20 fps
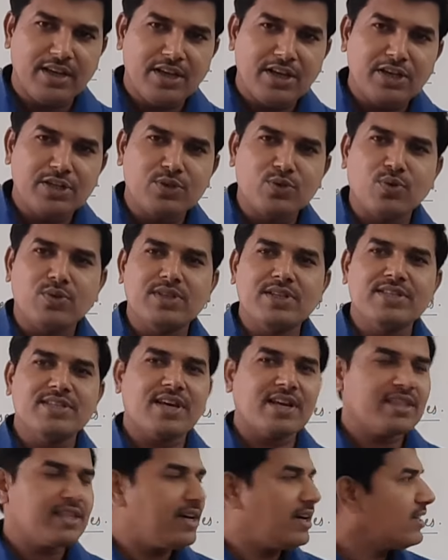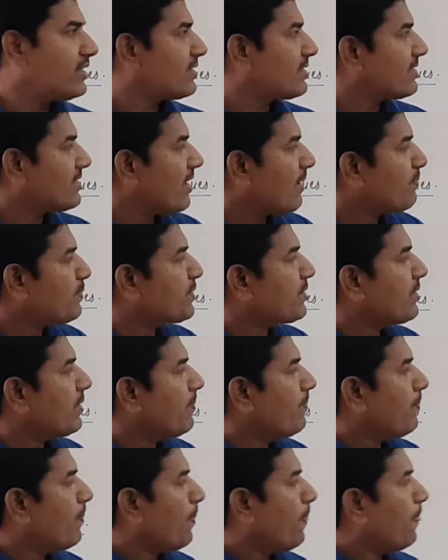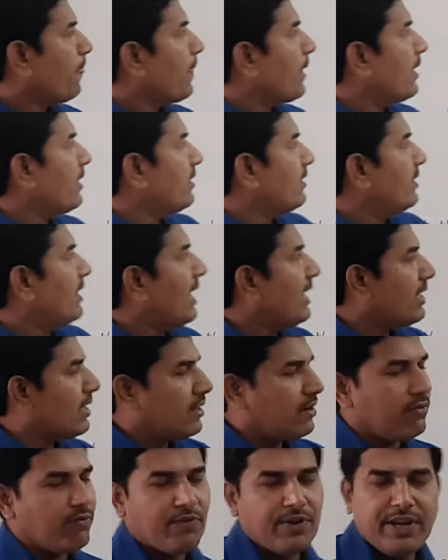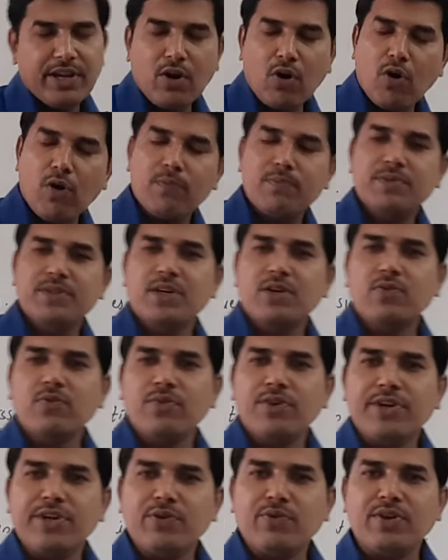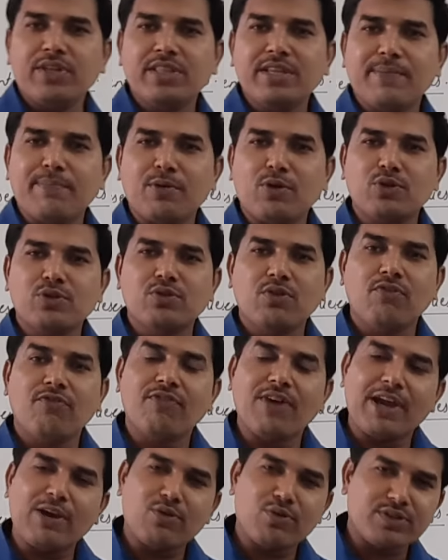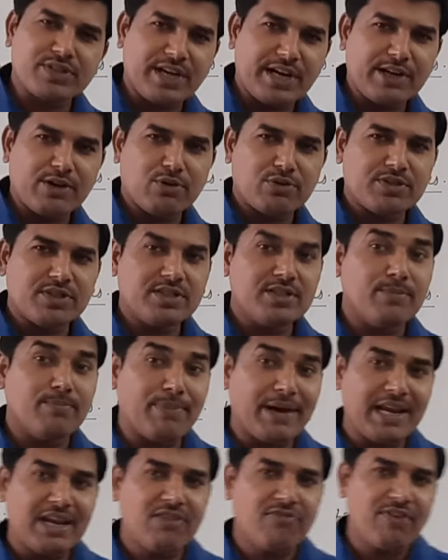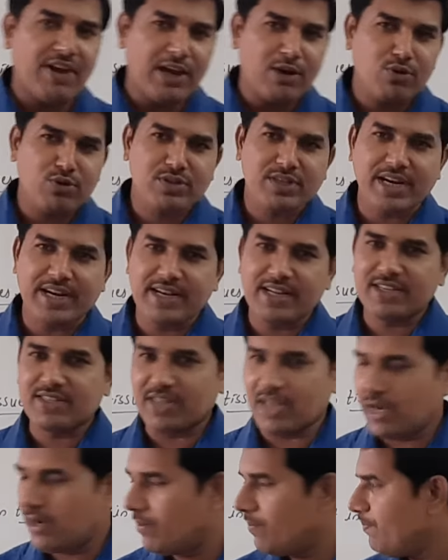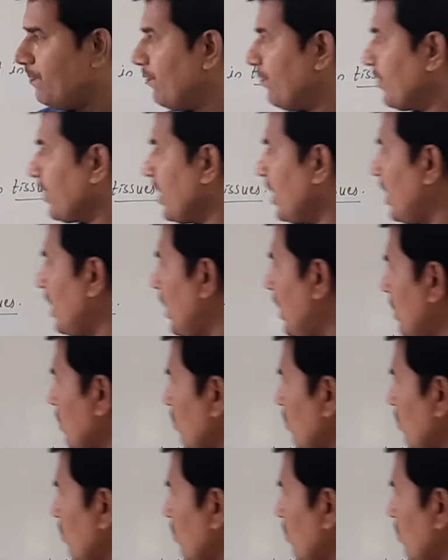So these are the steps that we observe during the process of phagocytosis by a phagocytic cell. And